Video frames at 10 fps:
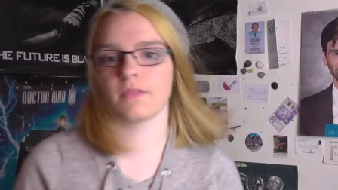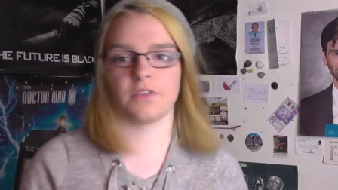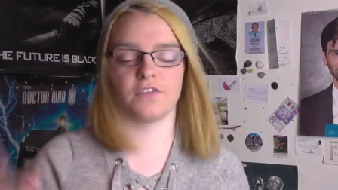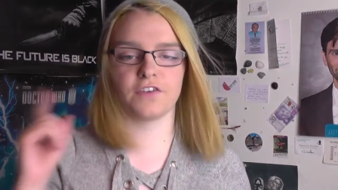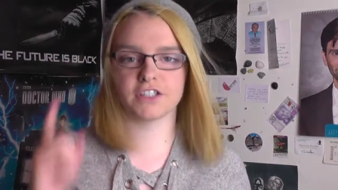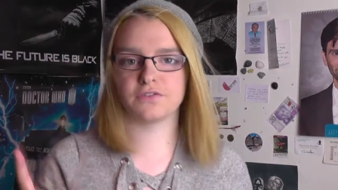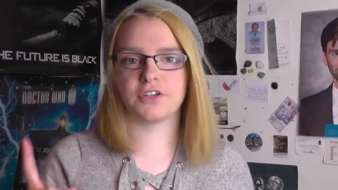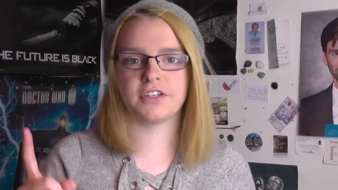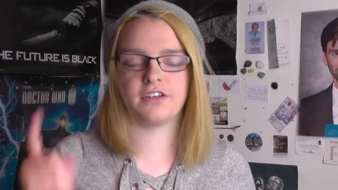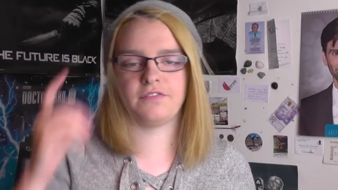on the first
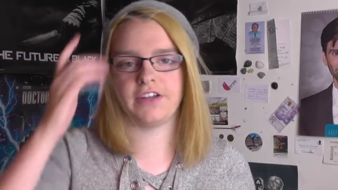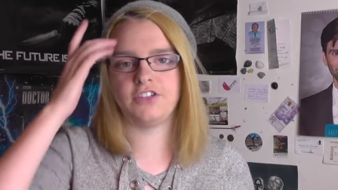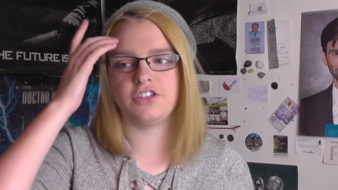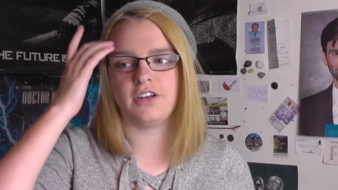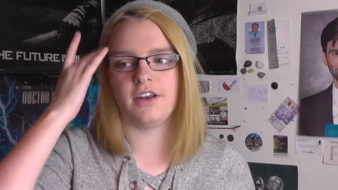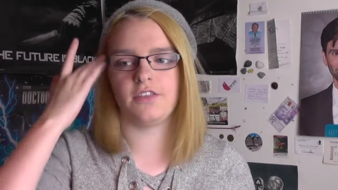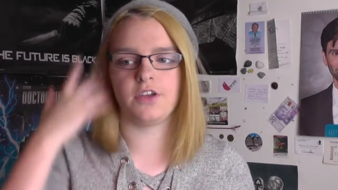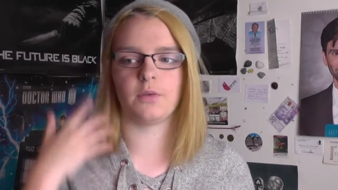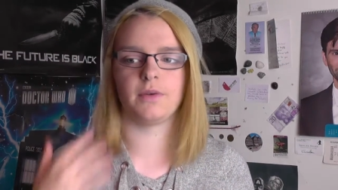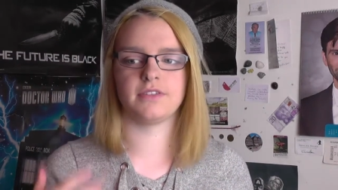floor of the convention,
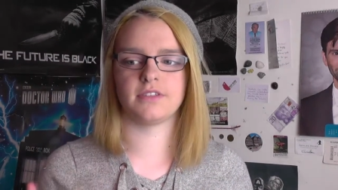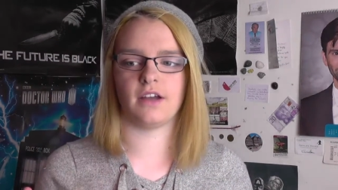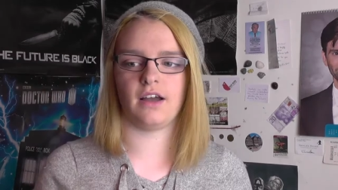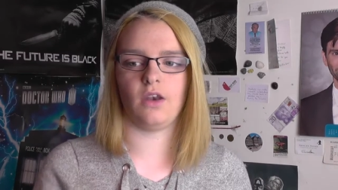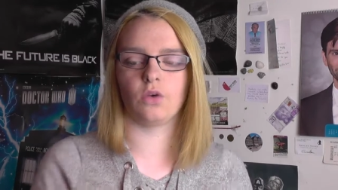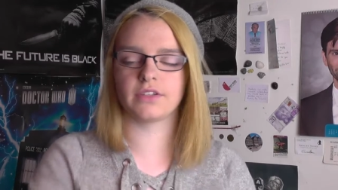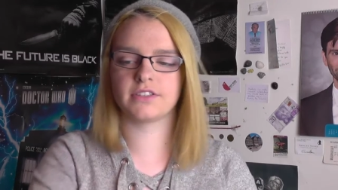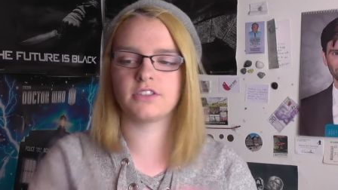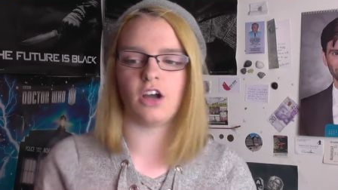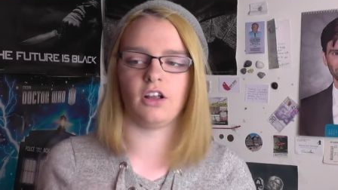there was a lot of
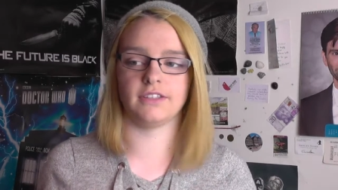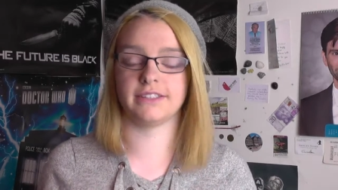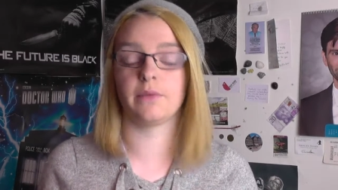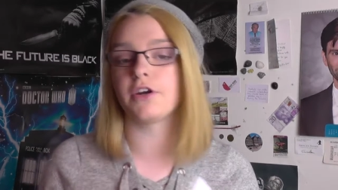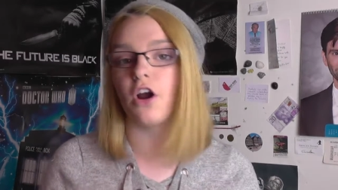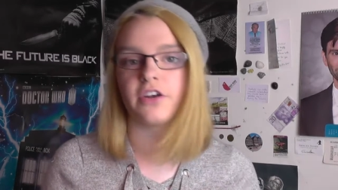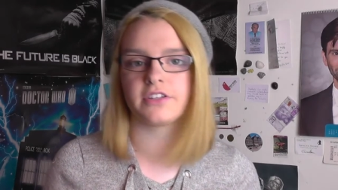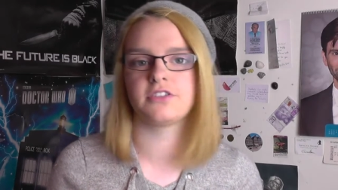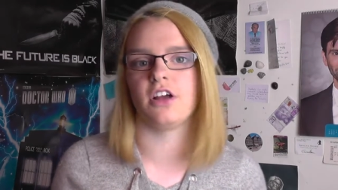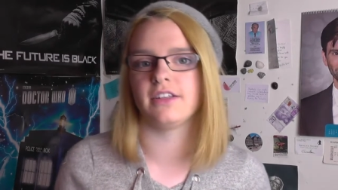stalls. They weren't
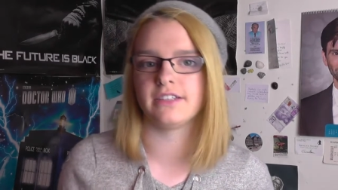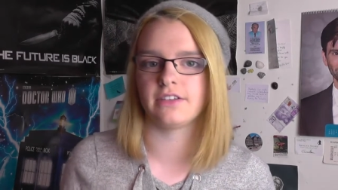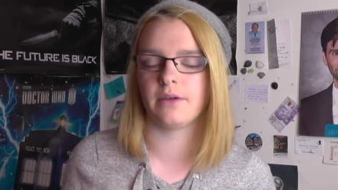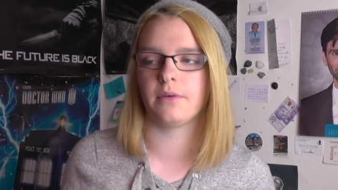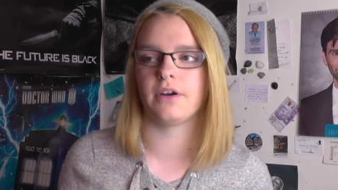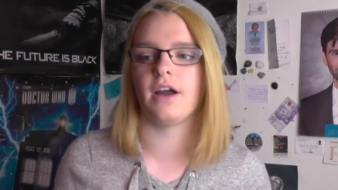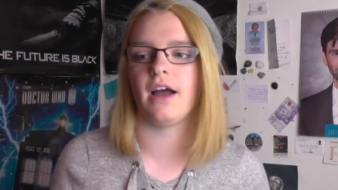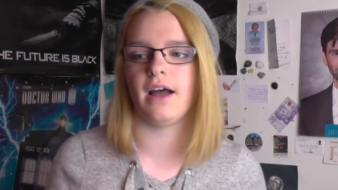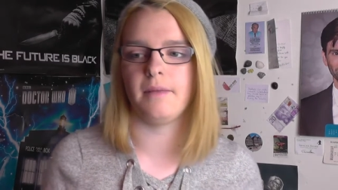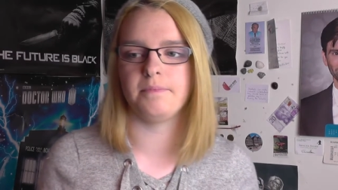artist stalls now, they were
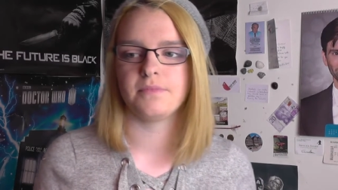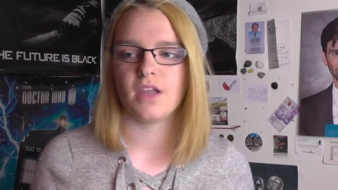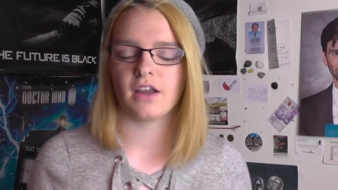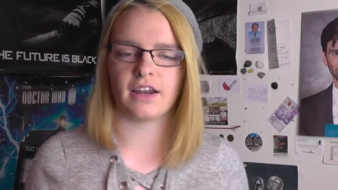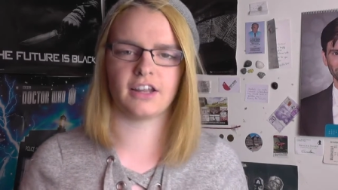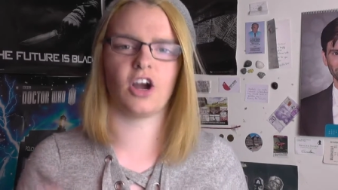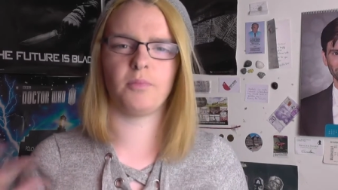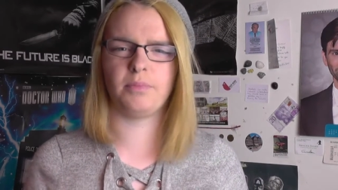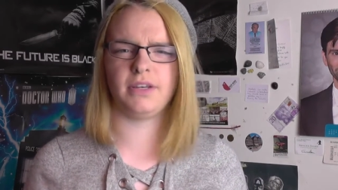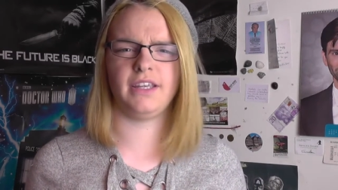um, kind of
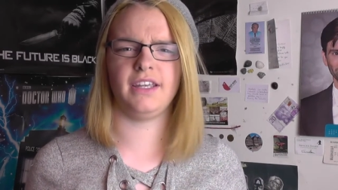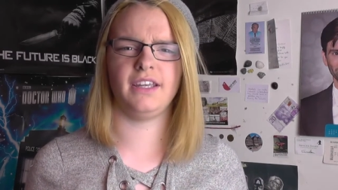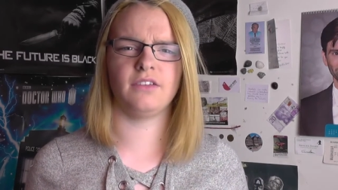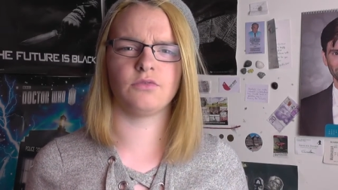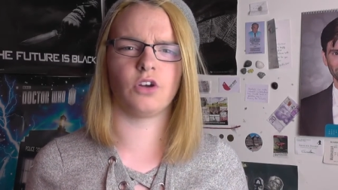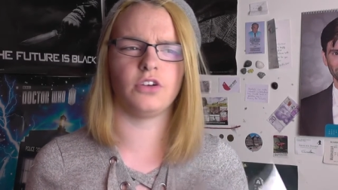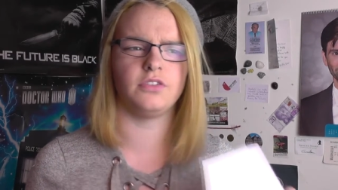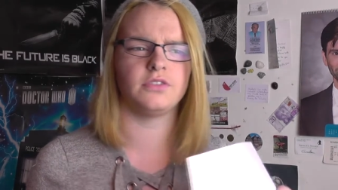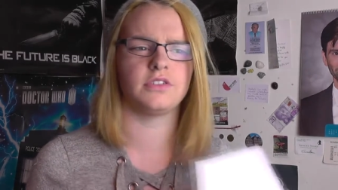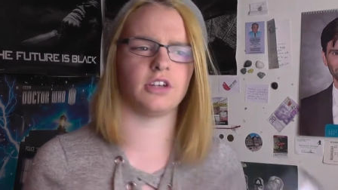company
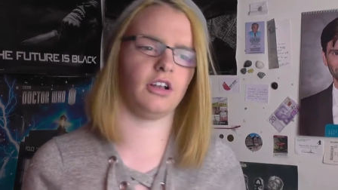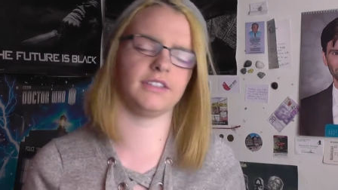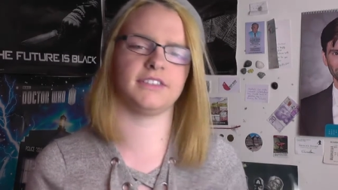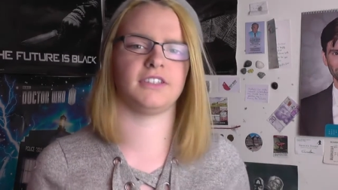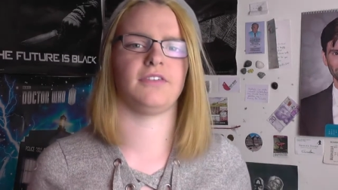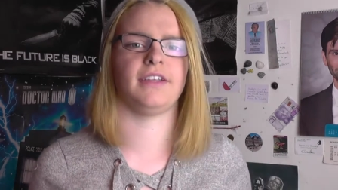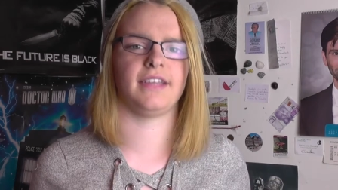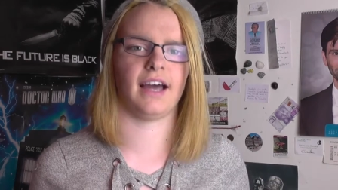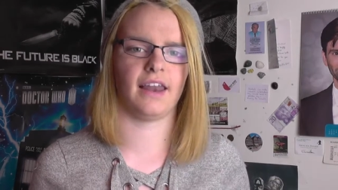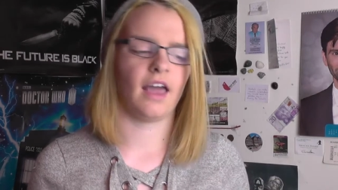run stalls and stuff like
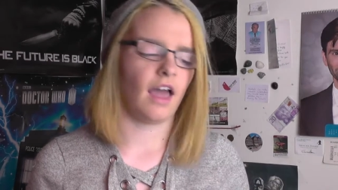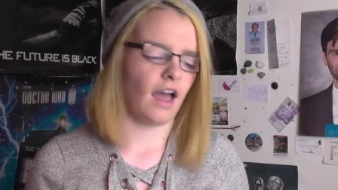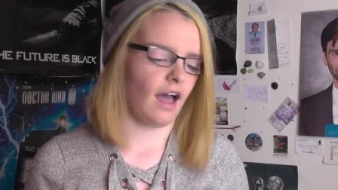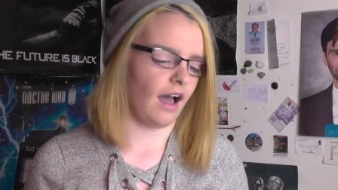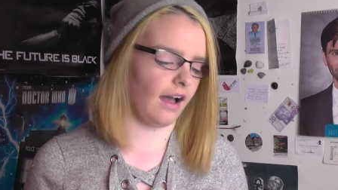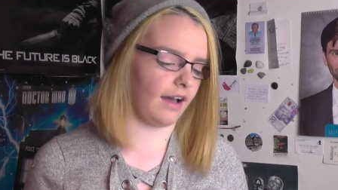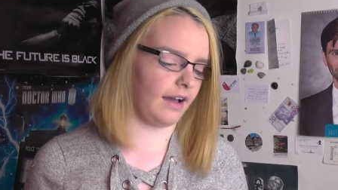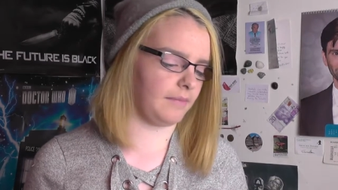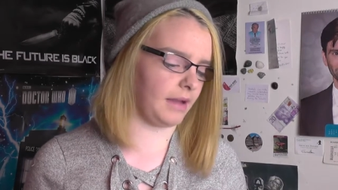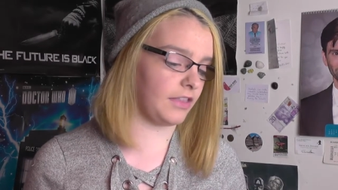that.
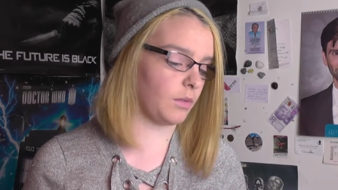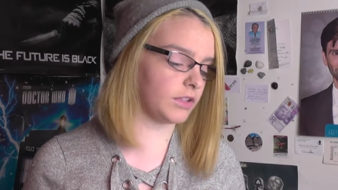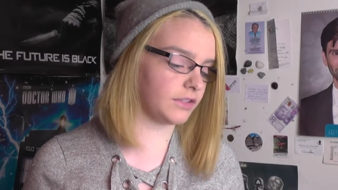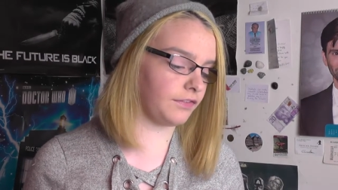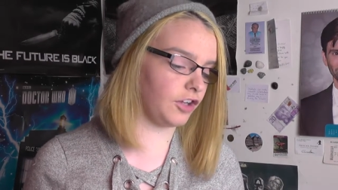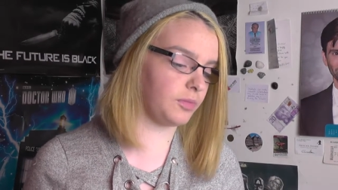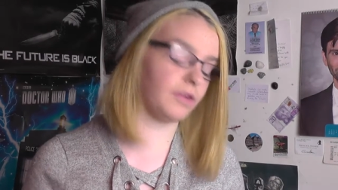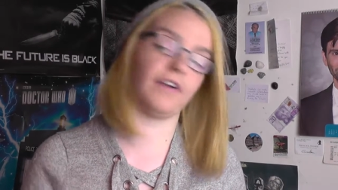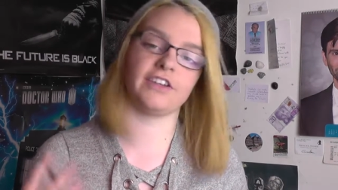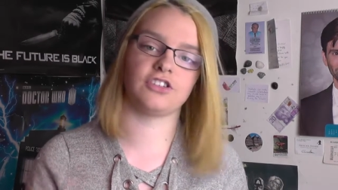Um, and there was a few
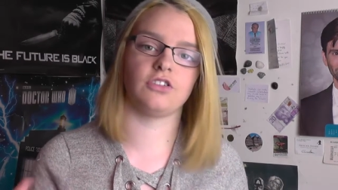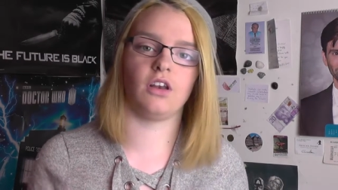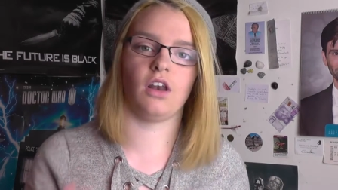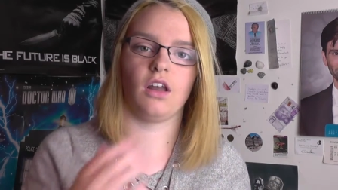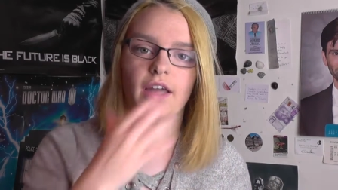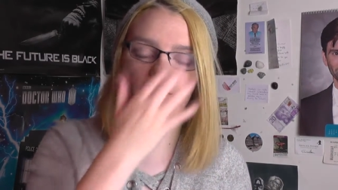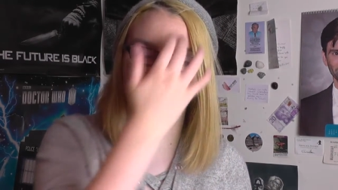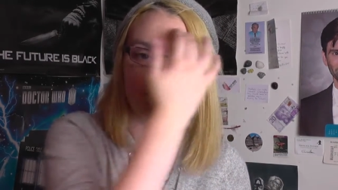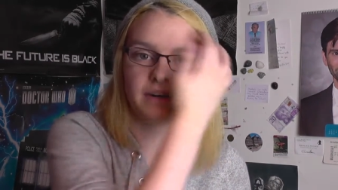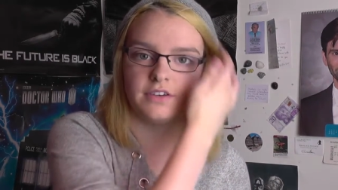professional
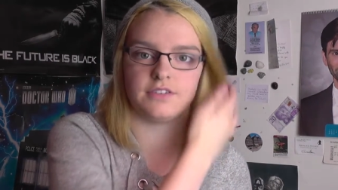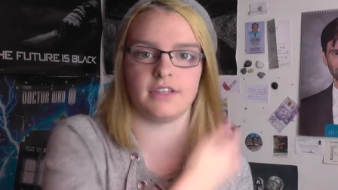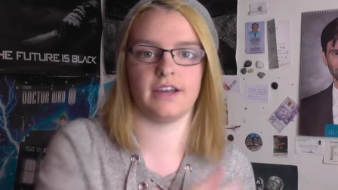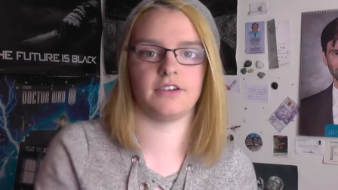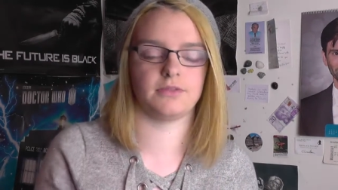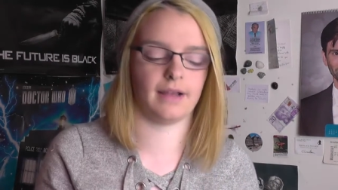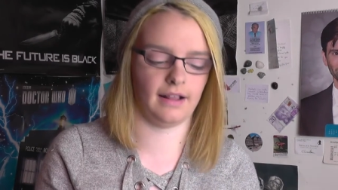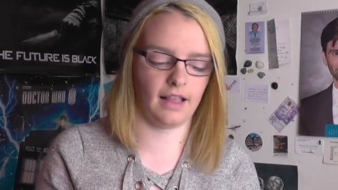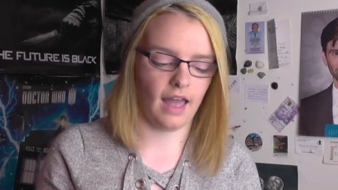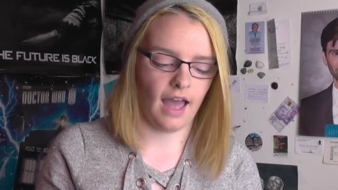illustrators there as
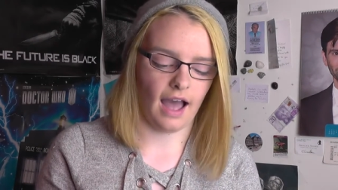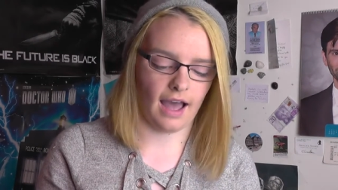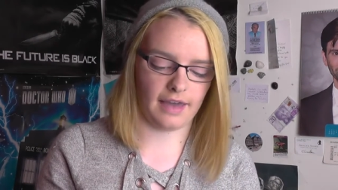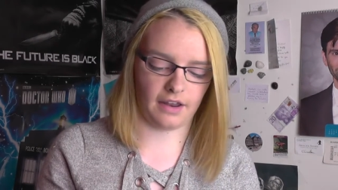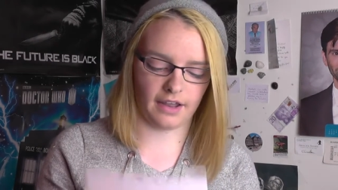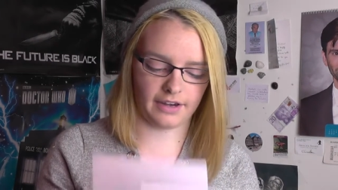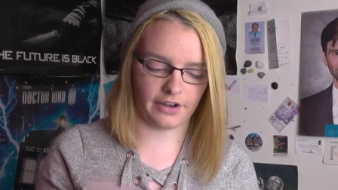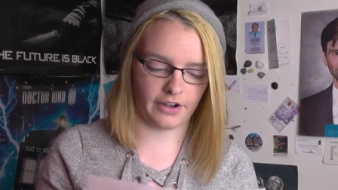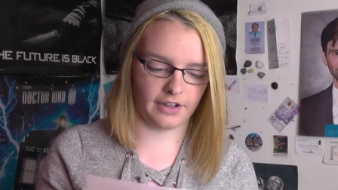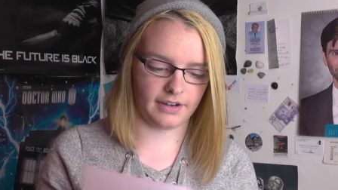well. And I
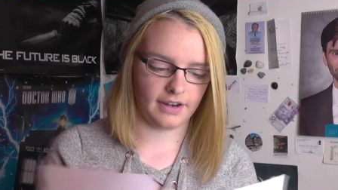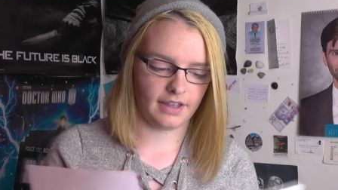got